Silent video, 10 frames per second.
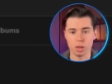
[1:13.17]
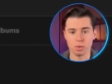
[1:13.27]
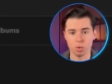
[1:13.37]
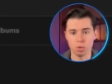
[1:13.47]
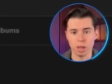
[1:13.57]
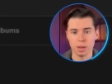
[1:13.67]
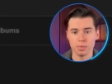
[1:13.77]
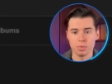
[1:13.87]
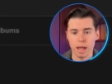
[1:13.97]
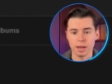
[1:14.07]
lets you take a
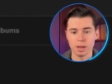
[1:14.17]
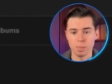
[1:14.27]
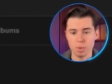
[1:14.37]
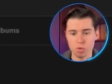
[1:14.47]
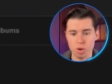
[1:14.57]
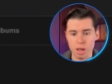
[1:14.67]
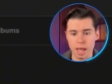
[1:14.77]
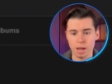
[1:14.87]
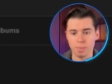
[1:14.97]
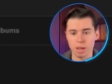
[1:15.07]
static image and
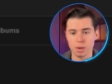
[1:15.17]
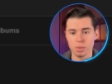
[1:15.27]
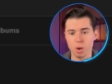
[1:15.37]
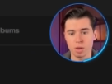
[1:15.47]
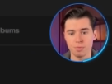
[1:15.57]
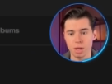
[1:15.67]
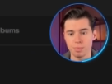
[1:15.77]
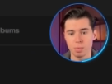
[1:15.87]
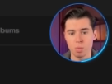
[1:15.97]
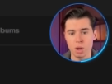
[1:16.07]
animate it, perfect
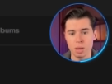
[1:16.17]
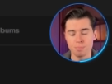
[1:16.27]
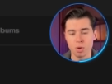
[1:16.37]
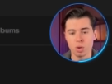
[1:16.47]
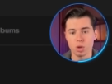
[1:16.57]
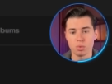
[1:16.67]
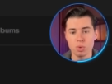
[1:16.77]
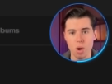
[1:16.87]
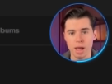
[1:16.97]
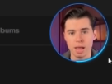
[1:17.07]
for bringing photos
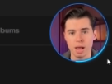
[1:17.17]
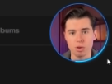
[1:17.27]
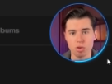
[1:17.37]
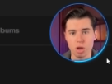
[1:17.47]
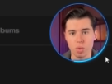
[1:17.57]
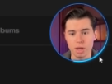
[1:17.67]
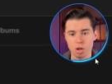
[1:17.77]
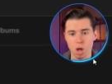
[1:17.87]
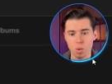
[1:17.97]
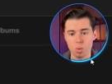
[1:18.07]
or A I generated
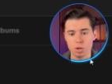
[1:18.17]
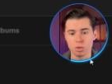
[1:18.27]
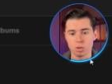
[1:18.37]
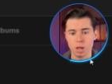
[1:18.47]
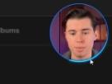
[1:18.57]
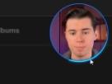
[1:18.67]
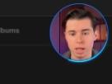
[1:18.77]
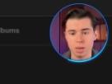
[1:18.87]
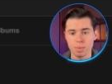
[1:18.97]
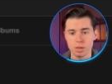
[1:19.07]
artwork to life.
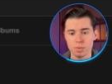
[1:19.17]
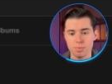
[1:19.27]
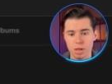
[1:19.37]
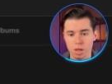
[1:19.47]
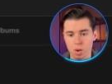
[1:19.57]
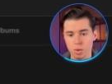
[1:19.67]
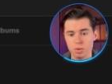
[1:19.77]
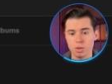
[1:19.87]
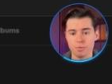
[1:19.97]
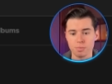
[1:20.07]
Element to video
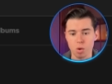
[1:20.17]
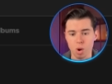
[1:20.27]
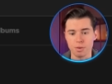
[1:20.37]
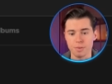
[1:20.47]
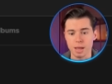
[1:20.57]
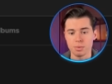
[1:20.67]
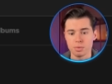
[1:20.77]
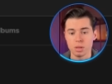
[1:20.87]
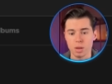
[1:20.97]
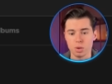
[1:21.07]
is even more advanced,
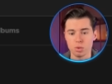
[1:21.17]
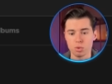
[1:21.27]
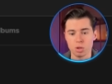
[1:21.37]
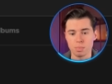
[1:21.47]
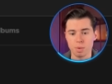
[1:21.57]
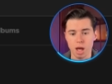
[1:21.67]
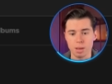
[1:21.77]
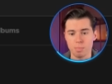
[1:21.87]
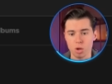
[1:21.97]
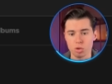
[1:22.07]
allowing you to
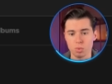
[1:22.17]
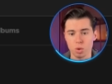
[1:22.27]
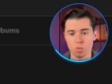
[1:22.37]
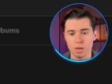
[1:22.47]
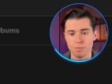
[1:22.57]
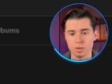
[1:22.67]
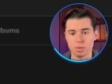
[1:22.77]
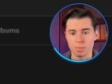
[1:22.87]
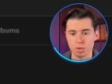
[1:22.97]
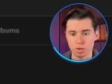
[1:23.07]
combine multiple reference
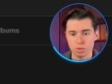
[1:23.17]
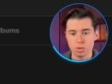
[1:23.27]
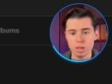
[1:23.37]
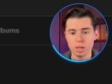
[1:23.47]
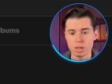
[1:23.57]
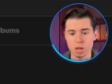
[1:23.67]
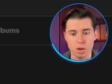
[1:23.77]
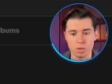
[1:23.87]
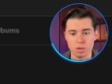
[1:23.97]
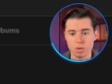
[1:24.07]
images like a
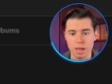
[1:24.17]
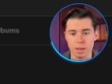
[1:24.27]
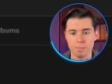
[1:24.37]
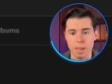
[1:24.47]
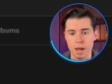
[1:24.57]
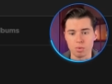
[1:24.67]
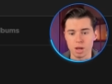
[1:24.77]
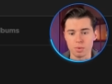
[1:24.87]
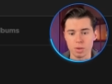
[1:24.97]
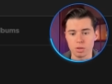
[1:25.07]
character and a
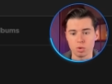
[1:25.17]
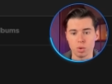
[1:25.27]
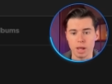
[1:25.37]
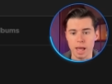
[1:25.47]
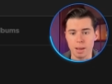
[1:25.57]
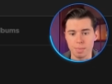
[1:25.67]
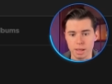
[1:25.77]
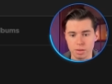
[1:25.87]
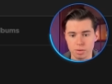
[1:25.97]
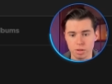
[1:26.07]
background into an
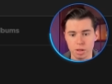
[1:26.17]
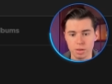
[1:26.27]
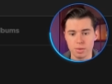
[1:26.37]
animated scene.